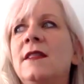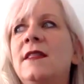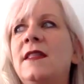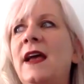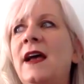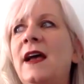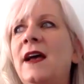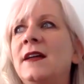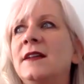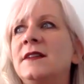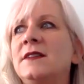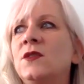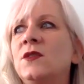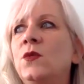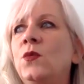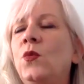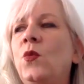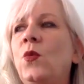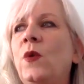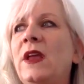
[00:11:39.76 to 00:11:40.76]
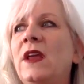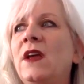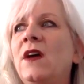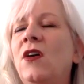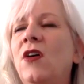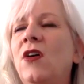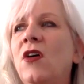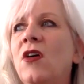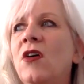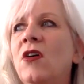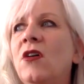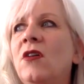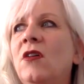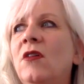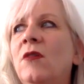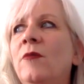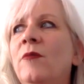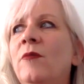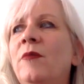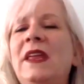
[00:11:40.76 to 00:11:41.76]
that we are
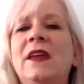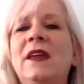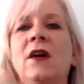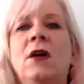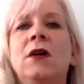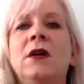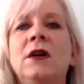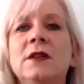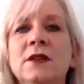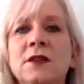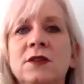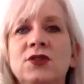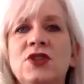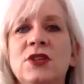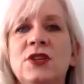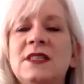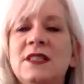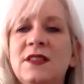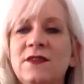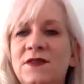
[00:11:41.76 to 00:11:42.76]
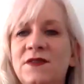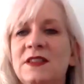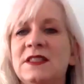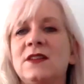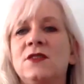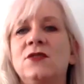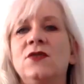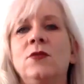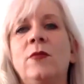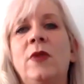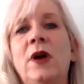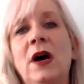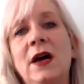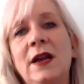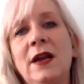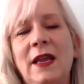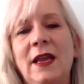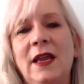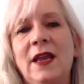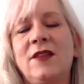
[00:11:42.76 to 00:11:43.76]
beyond just the physical
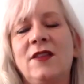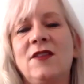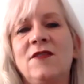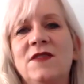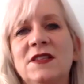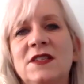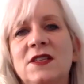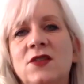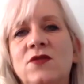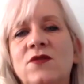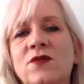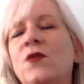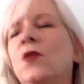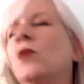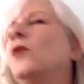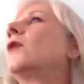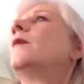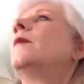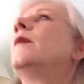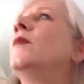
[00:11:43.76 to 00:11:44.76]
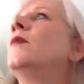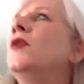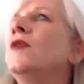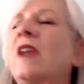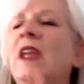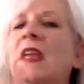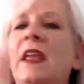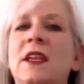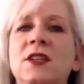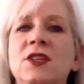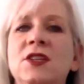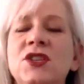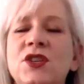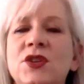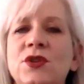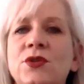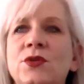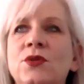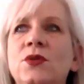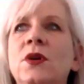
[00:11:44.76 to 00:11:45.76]
body and the physical form, moving
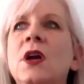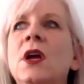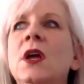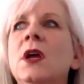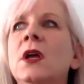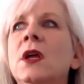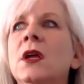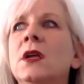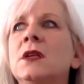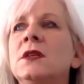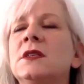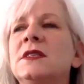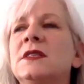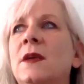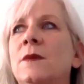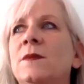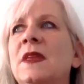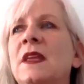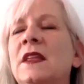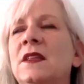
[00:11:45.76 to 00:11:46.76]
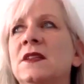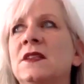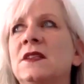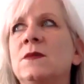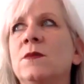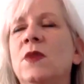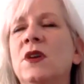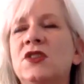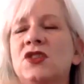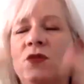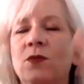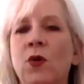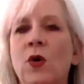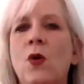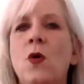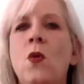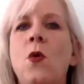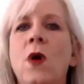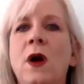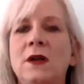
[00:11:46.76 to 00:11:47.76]
into something that's much more
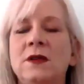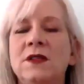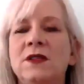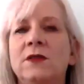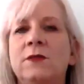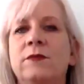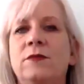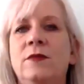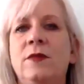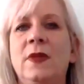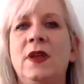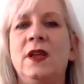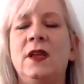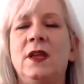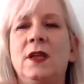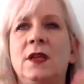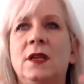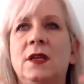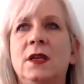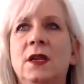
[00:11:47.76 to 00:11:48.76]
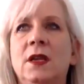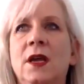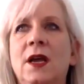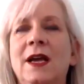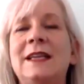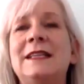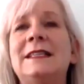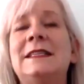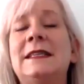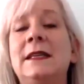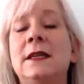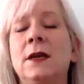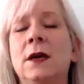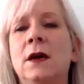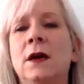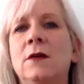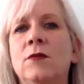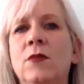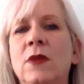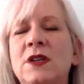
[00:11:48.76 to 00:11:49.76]
quantum in
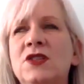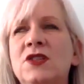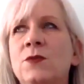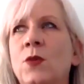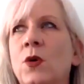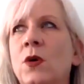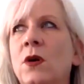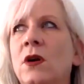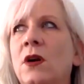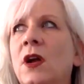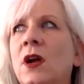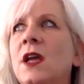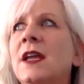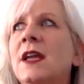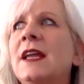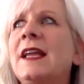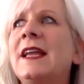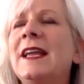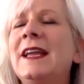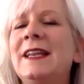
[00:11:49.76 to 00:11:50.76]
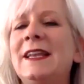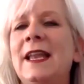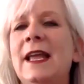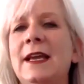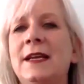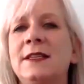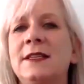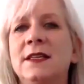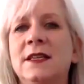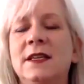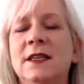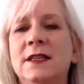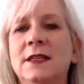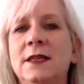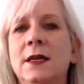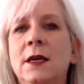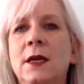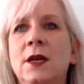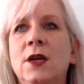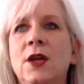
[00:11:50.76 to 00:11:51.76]
idea, much more connected
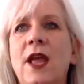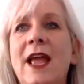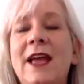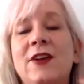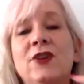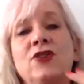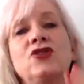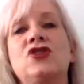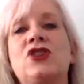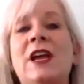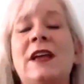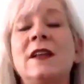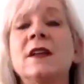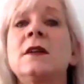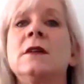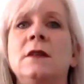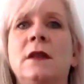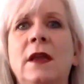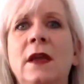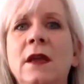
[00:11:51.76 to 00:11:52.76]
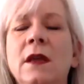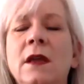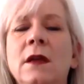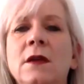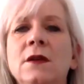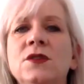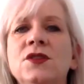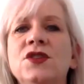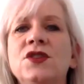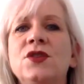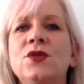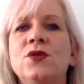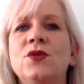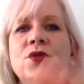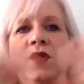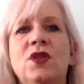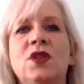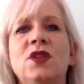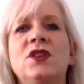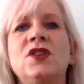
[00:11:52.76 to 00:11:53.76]
energetically
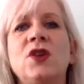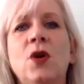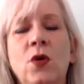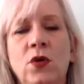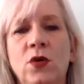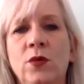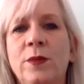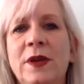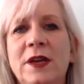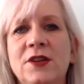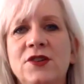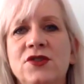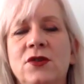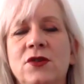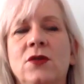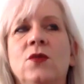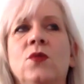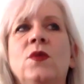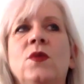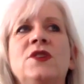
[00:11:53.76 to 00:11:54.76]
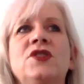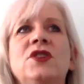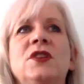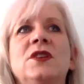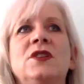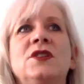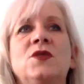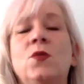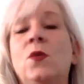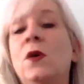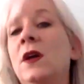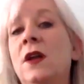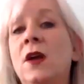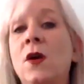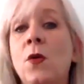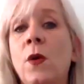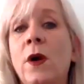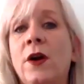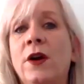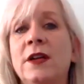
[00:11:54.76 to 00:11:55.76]
to the total picture, which is what
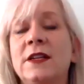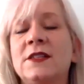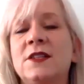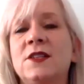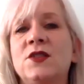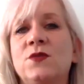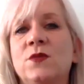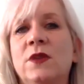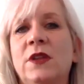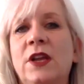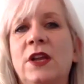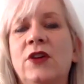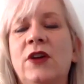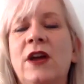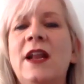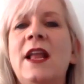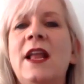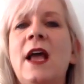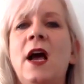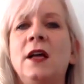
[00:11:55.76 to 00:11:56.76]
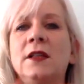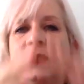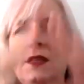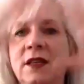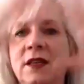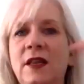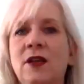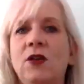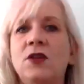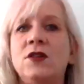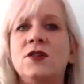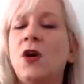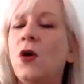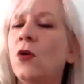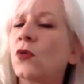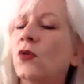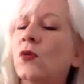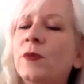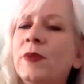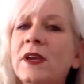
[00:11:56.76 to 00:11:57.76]
Aquarius is really great at, the
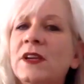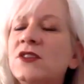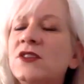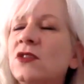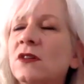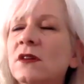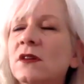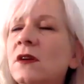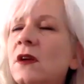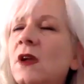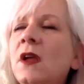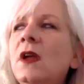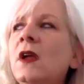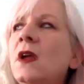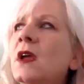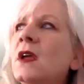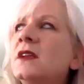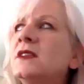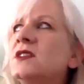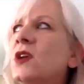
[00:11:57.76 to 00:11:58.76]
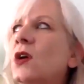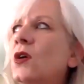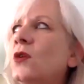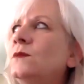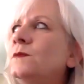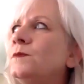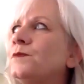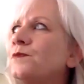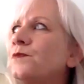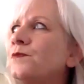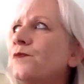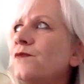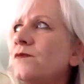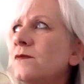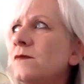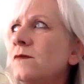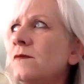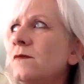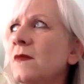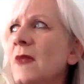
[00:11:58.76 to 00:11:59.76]
total picture. So
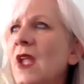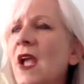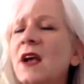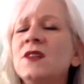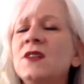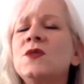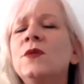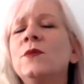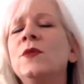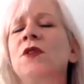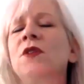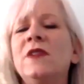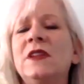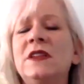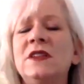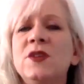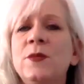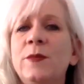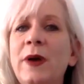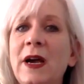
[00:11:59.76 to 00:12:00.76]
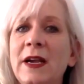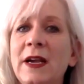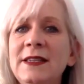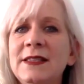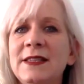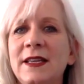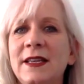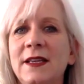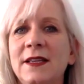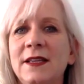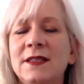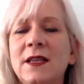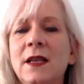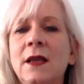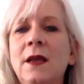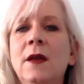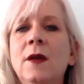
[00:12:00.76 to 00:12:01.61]
as we move into Pisces,